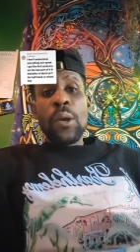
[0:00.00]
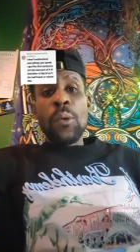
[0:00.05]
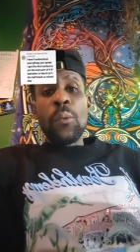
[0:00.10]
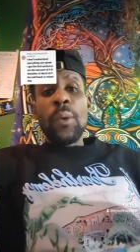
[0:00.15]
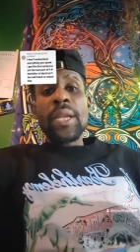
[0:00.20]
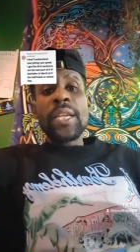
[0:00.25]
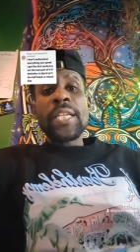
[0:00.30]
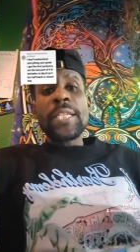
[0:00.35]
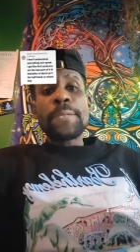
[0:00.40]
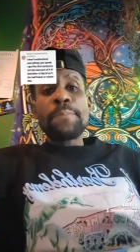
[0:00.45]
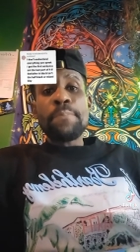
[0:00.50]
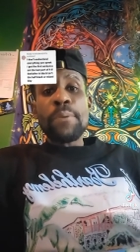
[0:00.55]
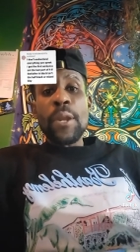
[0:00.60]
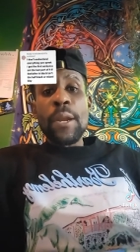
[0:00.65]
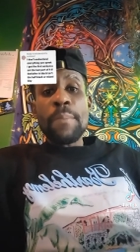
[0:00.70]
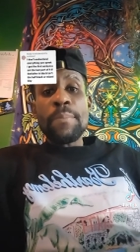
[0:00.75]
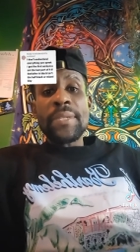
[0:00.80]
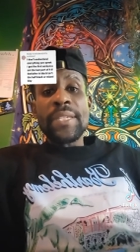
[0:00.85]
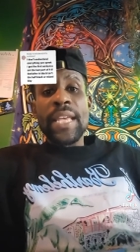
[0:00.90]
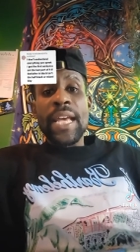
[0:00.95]
When the
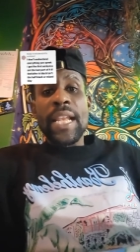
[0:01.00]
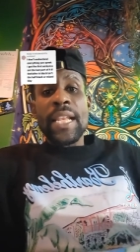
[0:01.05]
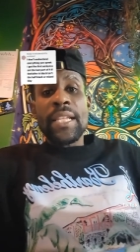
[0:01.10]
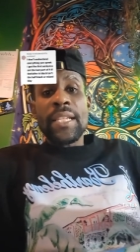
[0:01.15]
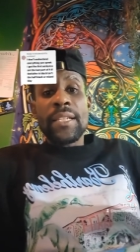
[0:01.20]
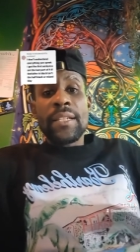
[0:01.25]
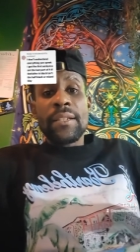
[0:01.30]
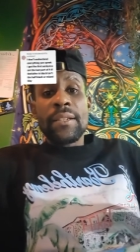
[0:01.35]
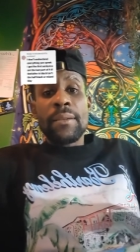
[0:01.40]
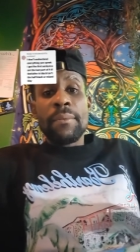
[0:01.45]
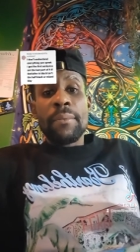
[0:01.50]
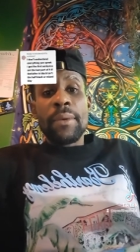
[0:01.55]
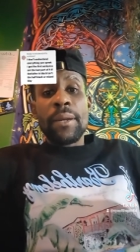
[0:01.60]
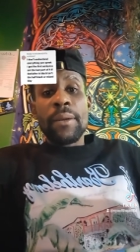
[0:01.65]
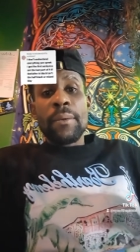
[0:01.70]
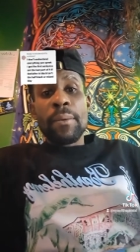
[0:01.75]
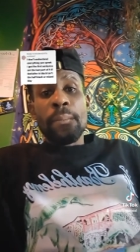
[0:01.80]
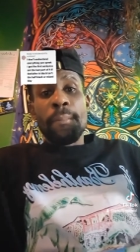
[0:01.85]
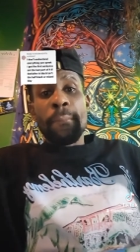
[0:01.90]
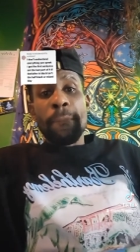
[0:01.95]
sperm cell
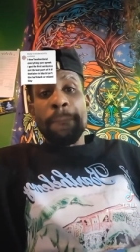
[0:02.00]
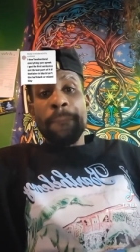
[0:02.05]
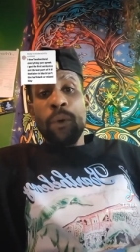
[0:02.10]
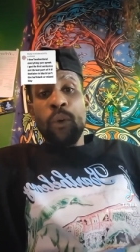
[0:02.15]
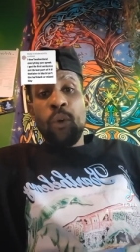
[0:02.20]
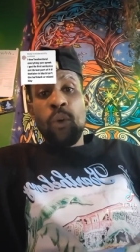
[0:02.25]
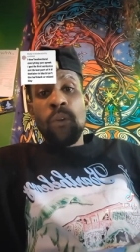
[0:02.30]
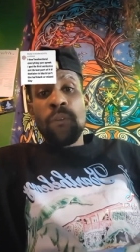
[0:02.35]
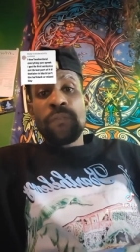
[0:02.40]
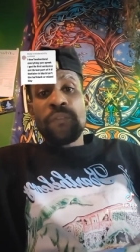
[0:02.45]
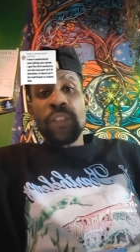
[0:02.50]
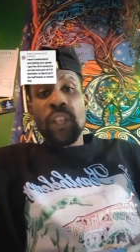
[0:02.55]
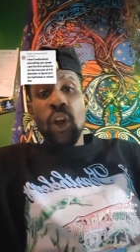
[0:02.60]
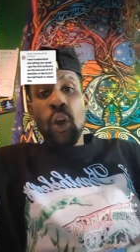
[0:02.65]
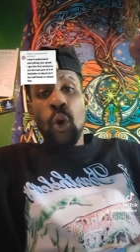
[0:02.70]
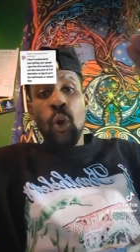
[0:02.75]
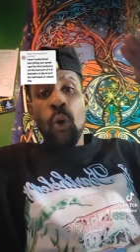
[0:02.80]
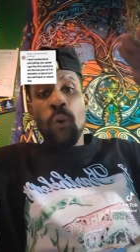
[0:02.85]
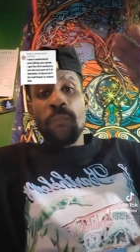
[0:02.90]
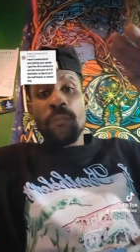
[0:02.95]
moved
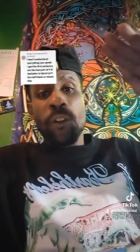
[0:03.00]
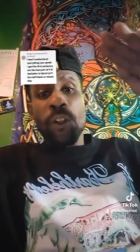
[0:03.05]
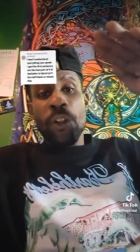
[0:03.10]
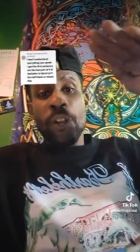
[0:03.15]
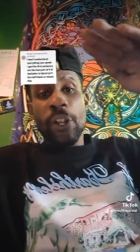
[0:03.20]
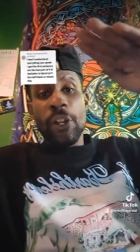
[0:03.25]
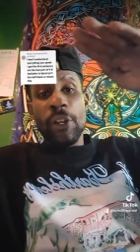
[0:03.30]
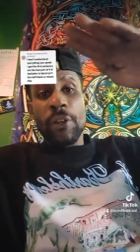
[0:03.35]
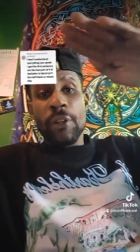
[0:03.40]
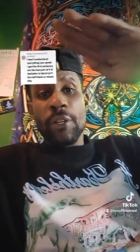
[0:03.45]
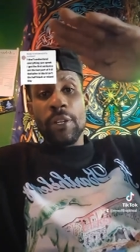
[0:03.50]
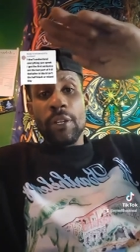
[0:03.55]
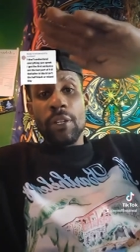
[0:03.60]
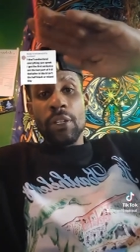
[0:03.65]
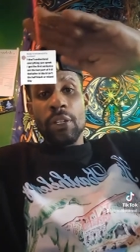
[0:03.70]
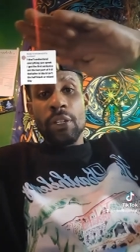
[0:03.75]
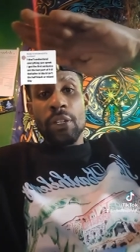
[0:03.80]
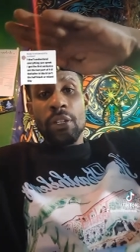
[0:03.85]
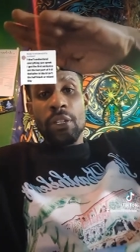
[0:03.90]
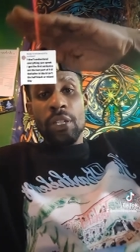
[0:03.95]
over
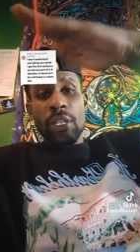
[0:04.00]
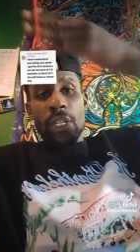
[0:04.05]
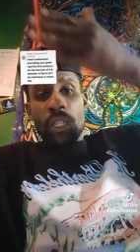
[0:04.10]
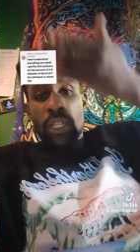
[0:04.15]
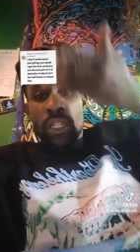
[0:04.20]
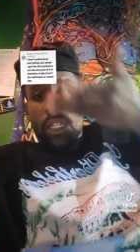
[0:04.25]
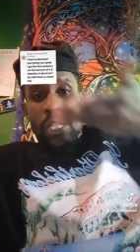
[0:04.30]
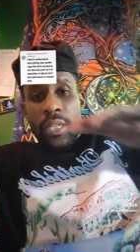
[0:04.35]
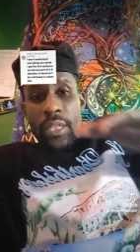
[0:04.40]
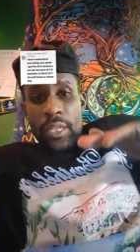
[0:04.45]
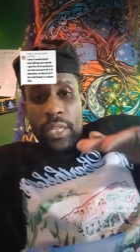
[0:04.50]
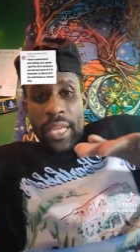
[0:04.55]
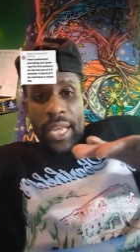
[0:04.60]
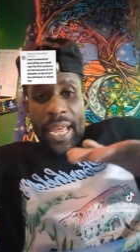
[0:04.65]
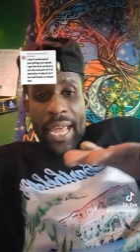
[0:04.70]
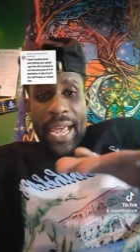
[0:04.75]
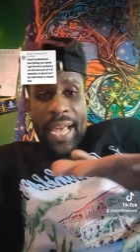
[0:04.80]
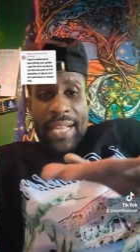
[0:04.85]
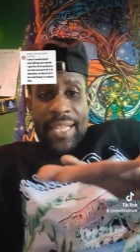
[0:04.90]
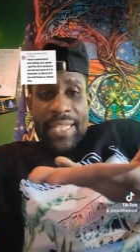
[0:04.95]

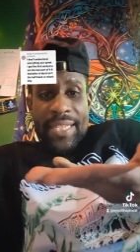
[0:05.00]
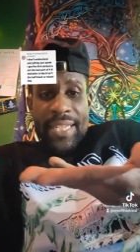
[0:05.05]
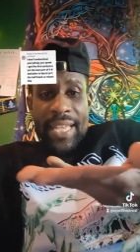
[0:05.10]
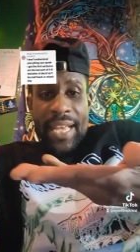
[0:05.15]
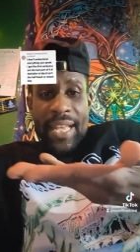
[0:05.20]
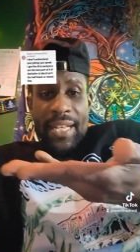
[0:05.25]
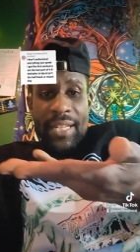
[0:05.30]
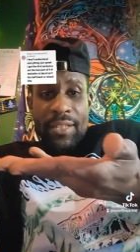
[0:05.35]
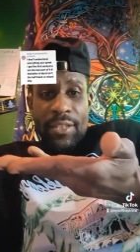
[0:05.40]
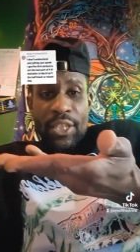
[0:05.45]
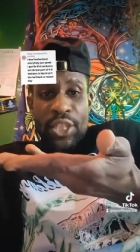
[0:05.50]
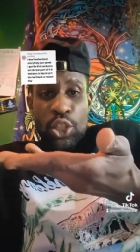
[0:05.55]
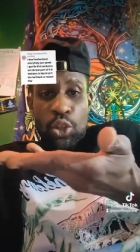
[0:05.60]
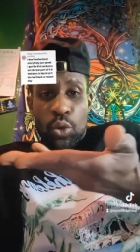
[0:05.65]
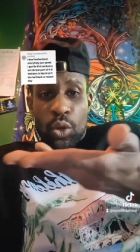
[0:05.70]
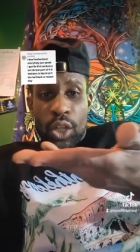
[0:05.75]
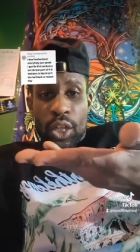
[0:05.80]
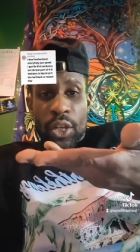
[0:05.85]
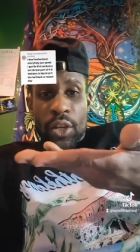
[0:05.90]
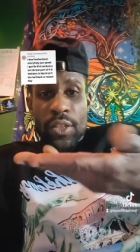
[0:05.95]
the egg cell
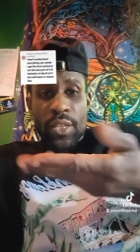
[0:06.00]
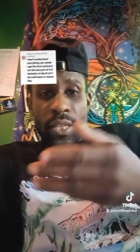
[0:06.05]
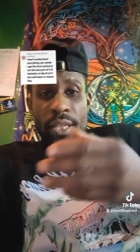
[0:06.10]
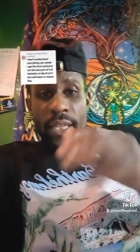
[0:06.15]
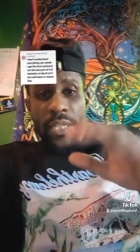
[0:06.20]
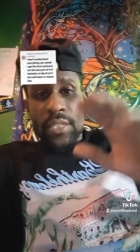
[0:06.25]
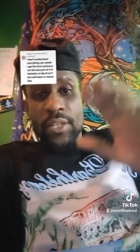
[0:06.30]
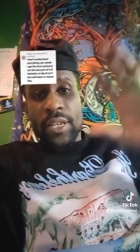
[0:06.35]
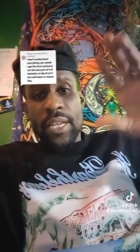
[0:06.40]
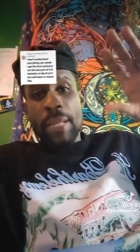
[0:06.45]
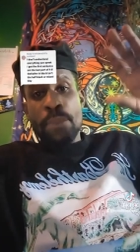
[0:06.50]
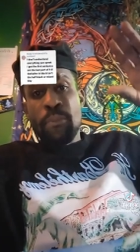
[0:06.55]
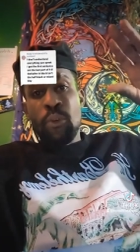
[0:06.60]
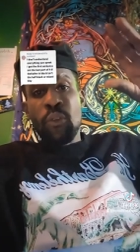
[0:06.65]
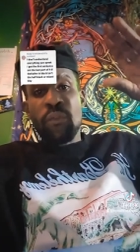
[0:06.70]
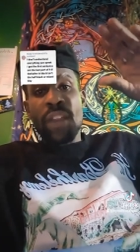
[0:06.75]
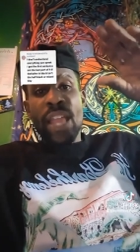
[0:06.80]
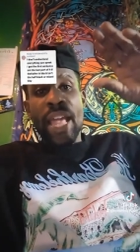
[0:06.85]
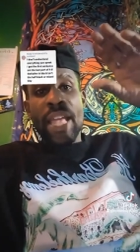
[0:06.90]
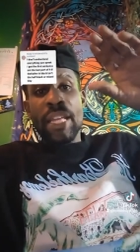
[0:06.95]
nucleus, so they
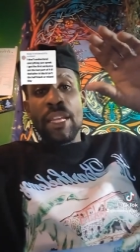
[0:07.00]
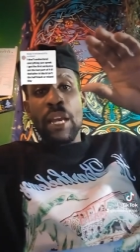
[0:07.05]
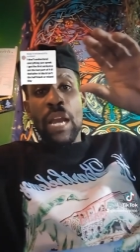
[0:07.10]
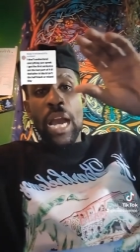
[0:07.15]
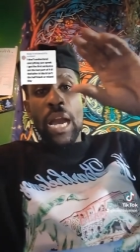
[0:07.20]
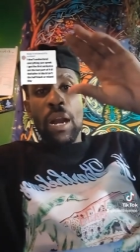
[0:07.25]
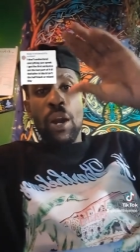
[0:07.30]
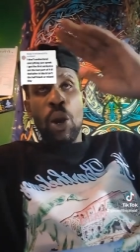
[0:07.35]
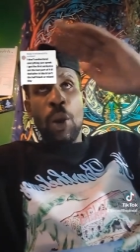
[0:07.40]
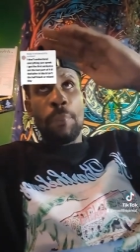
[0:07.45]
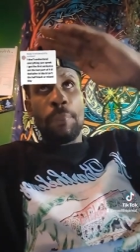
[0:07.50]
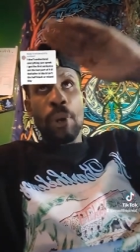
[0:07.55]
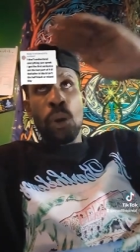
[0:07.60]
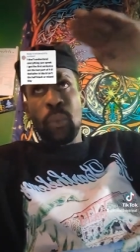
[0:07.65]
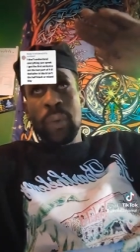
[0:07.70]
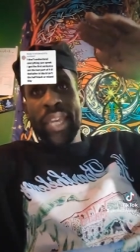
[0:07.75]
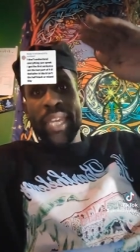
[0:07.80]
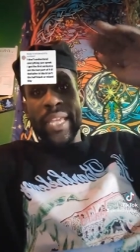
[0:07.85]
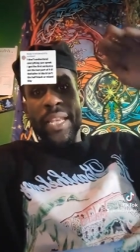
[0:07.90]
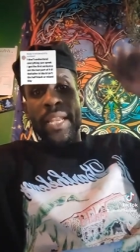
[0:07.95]
move like an upper
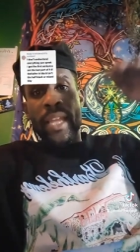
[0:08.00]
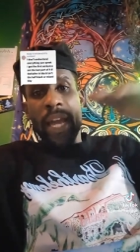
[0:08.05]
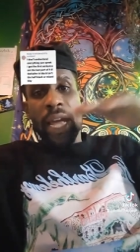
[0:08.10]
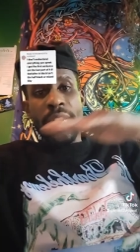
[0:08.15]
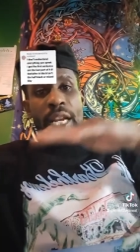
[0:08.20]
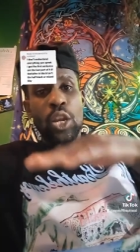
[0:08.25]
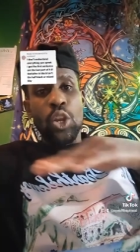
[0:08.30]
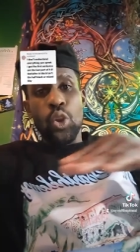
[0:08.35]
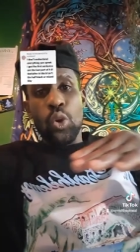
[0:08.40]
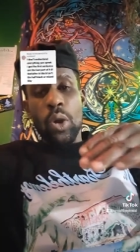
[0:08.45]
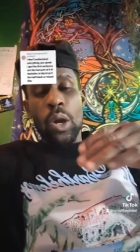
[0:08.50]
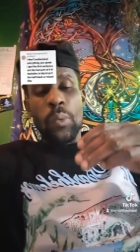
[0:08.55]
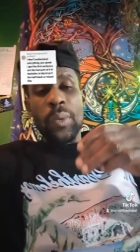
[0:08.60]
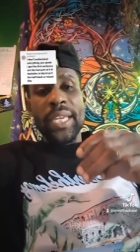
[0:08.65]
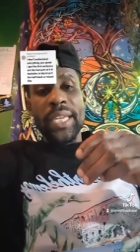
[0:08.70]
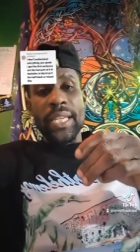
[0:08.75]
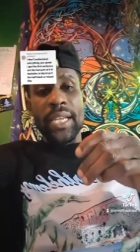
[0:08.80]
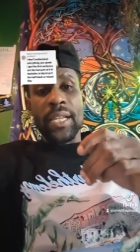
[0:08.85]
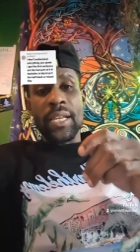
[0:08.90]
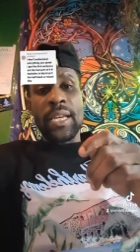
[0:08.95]
wheel and a lower
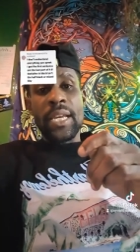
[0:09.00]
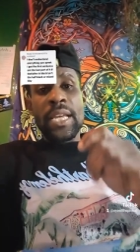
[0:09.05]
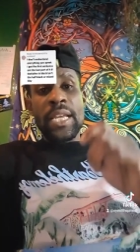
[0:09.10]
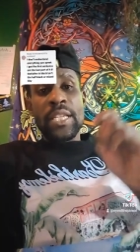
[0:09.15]
wheel.